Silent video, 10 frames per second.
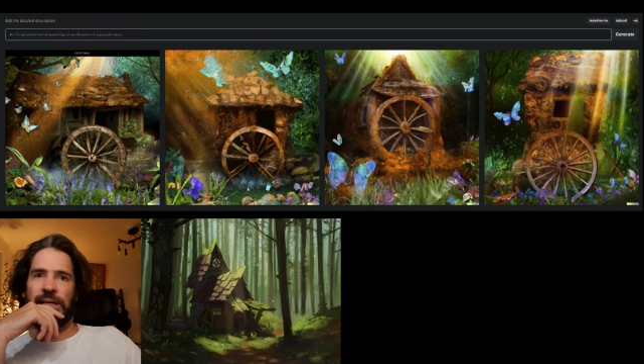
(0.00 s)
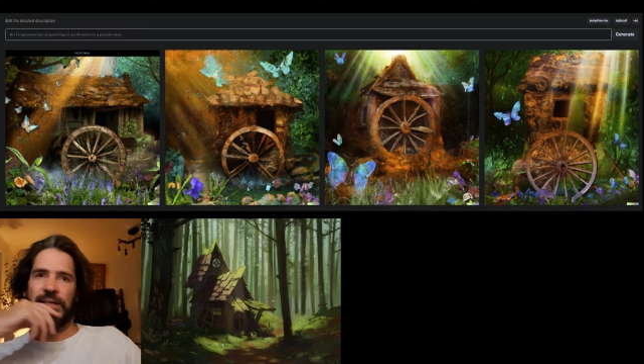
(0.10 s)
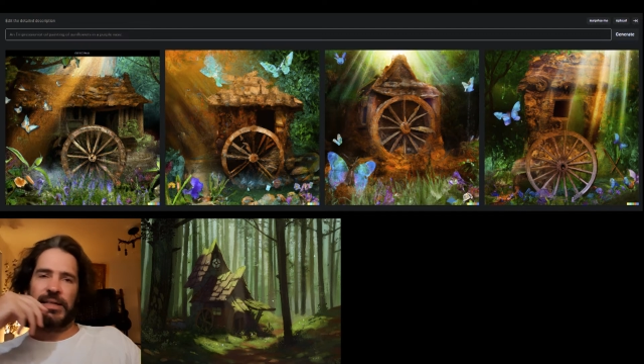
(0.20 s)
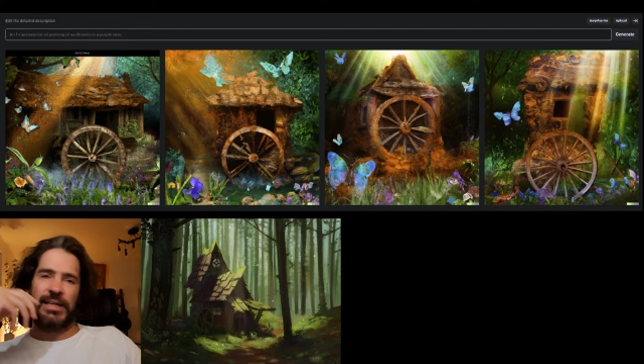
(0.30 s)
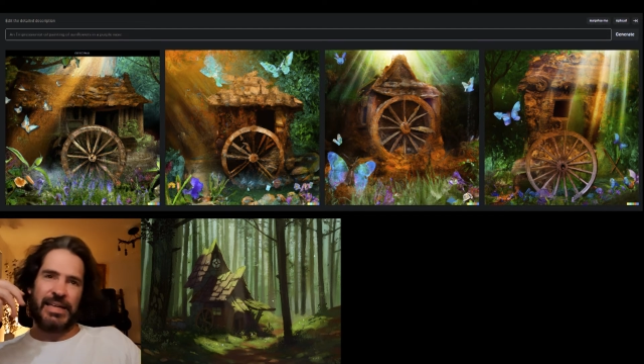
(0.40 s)

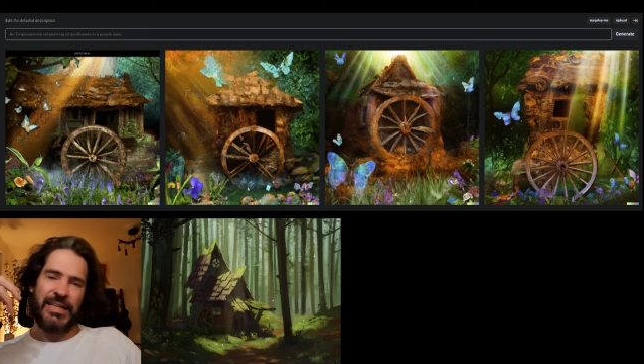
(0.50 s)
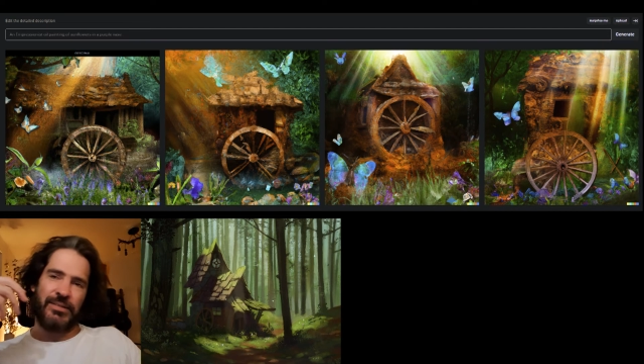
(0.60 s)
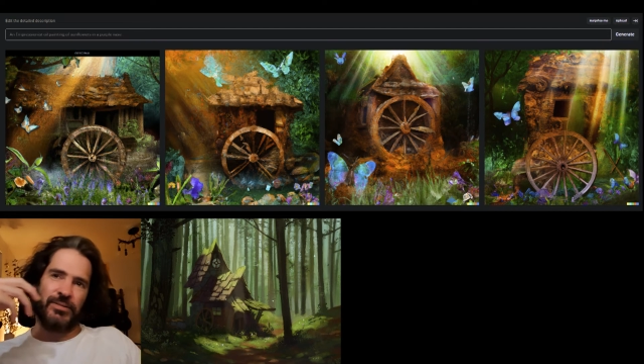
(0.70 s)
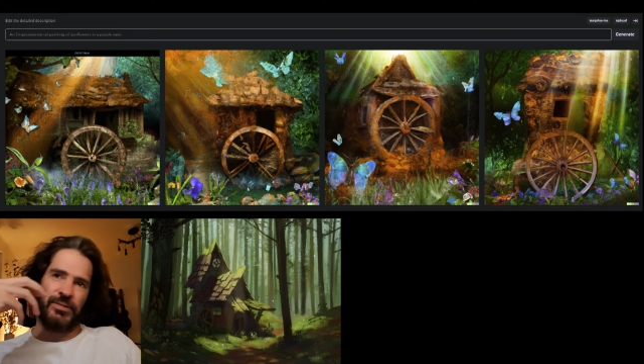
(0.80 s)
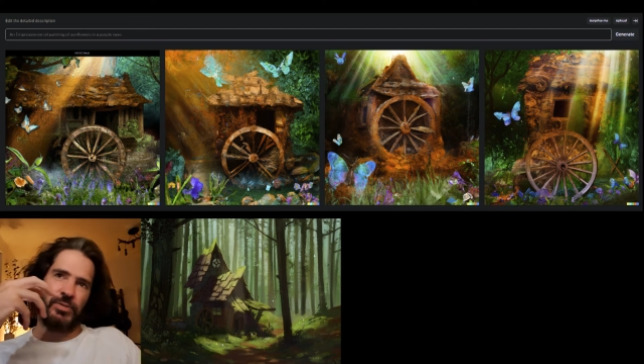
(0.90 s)

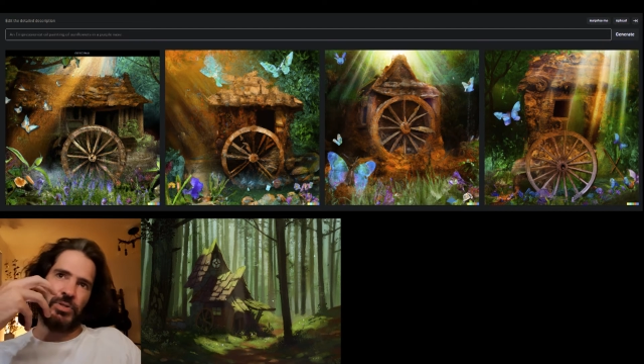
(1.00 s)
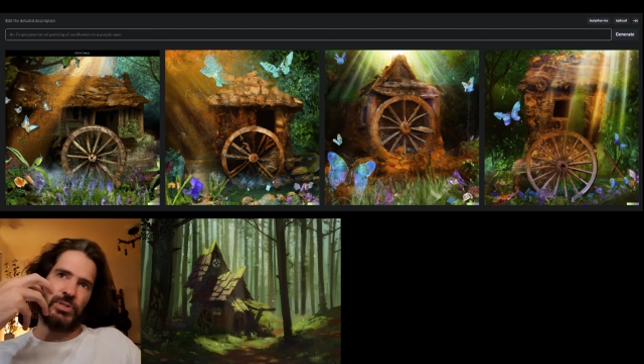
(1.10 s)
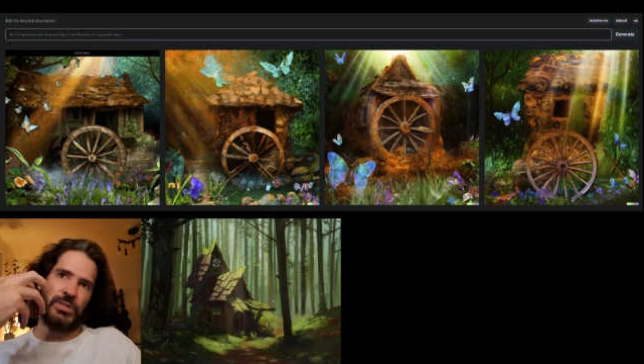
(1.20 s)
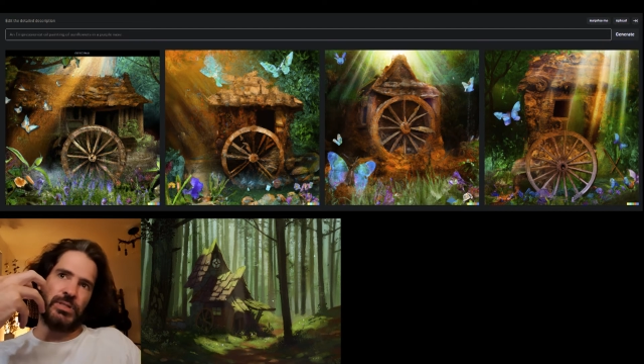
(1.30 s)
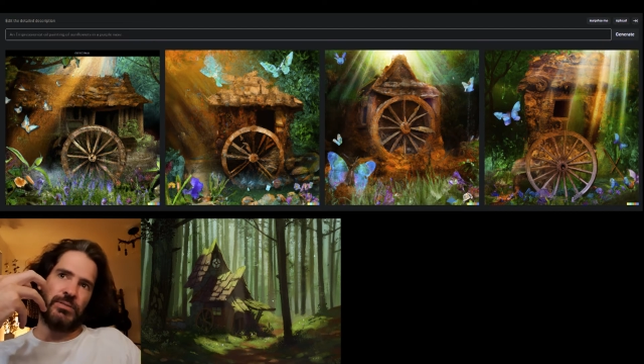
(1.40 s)
Again, the
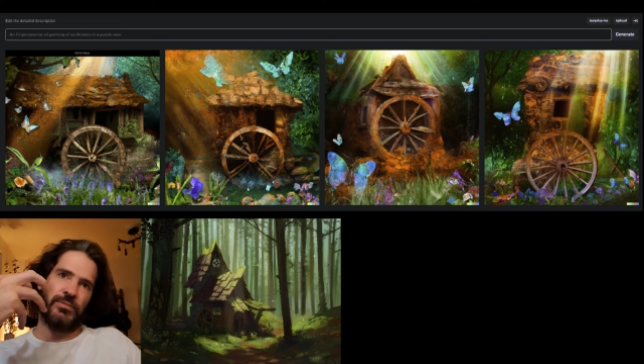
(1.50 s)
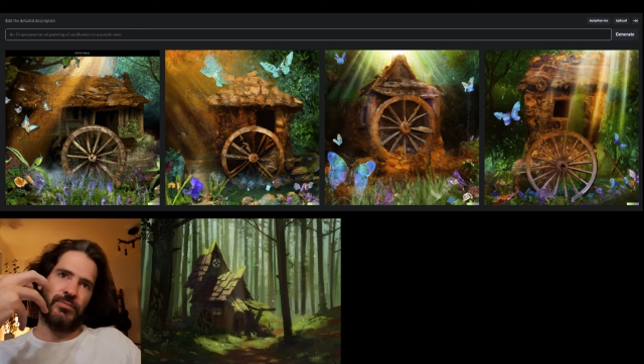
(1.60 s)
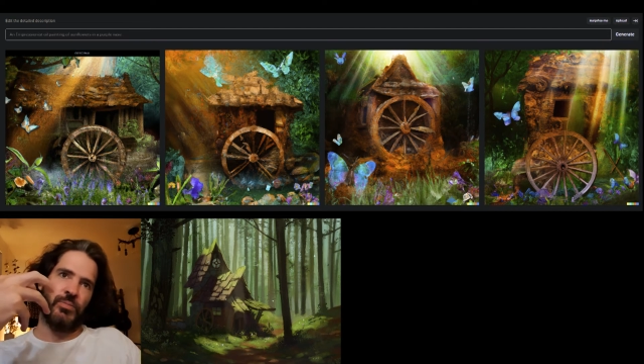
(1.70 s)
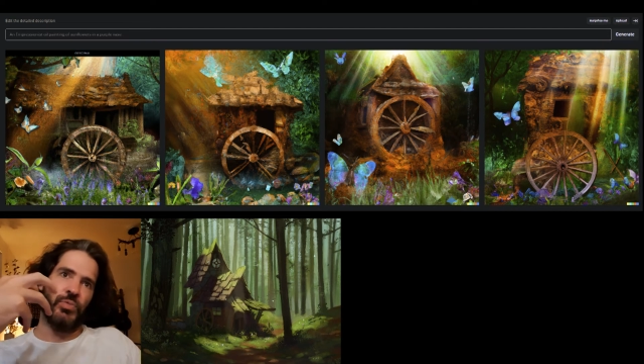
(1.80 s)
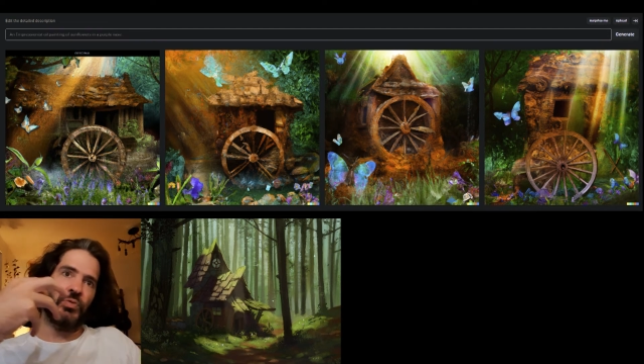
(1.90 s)
versions sort of
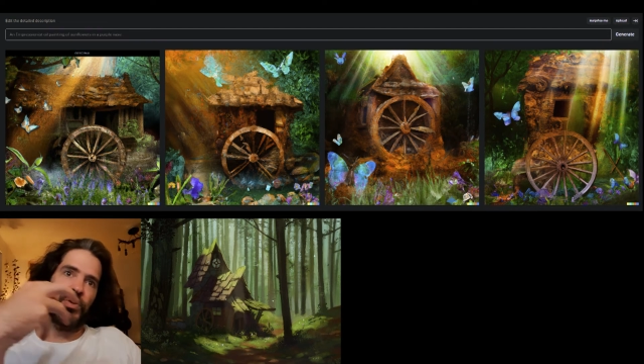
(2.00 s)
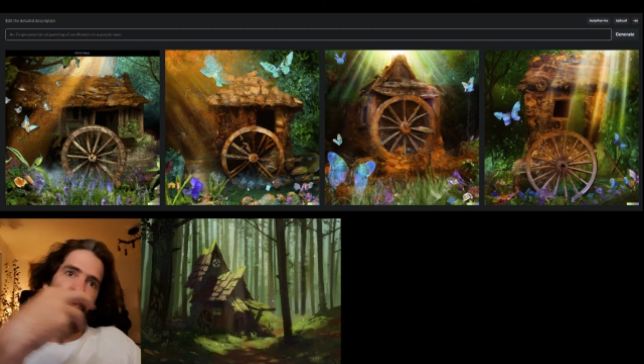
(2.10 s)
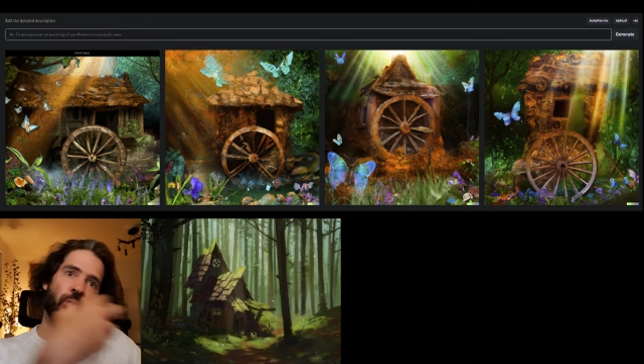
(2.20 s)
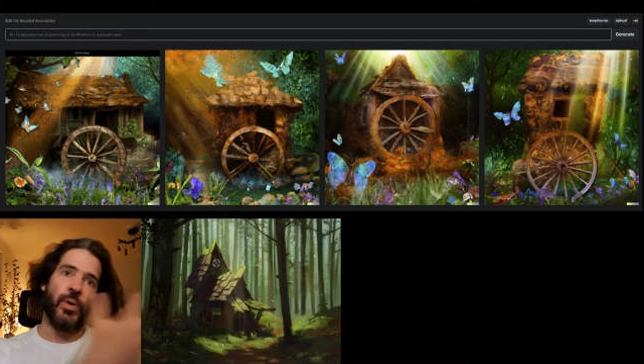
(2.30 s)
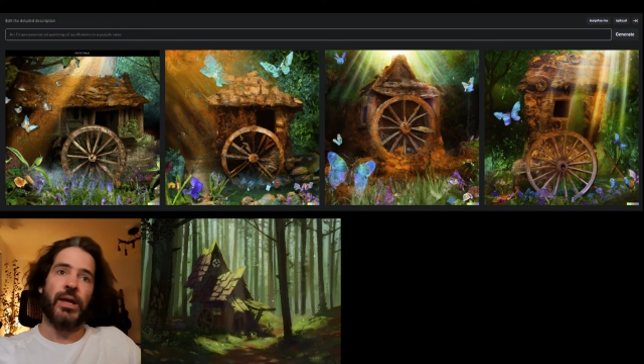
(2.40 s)
moved it
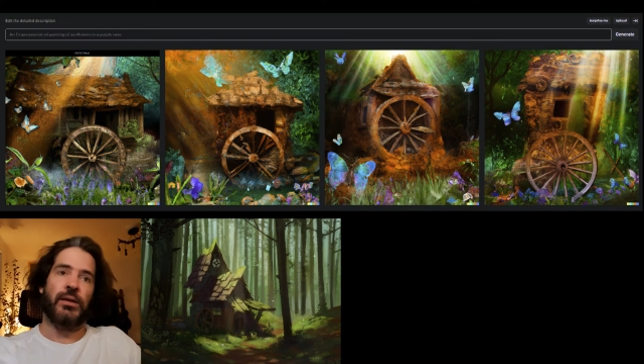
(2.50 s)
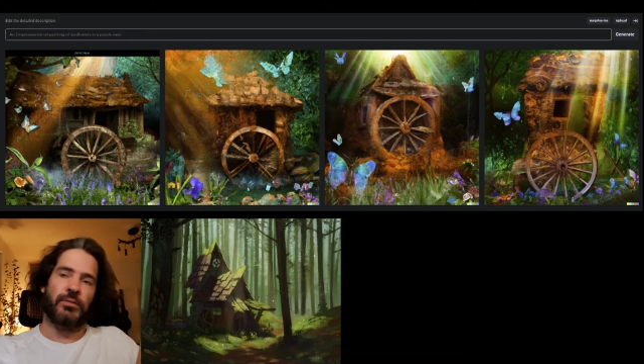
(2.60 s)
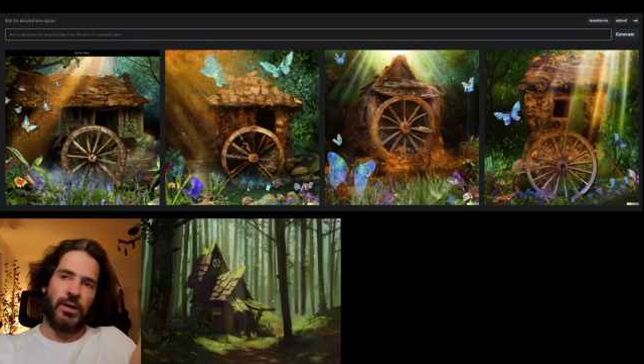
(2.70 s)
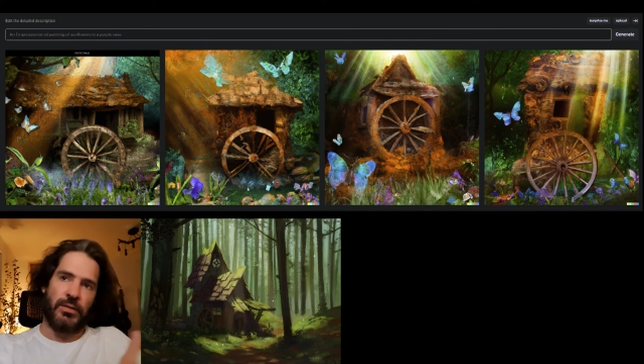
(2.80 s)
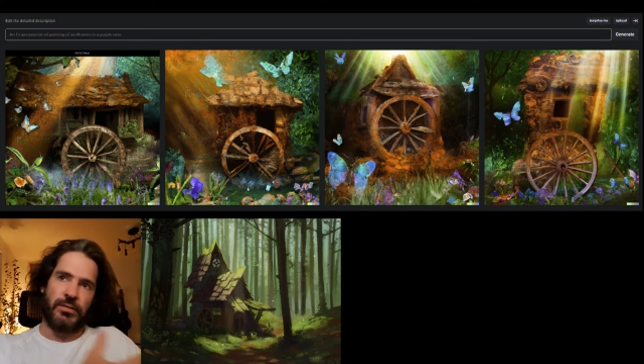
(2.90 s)
away
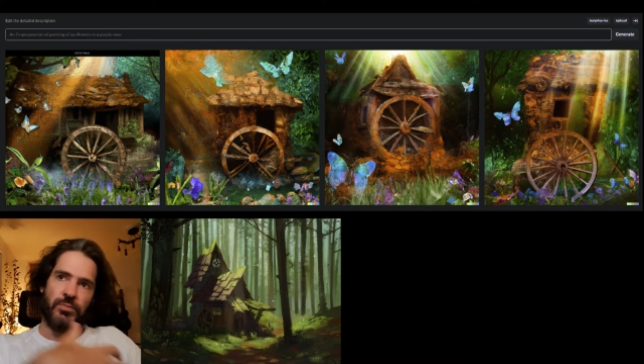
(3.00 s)
rather than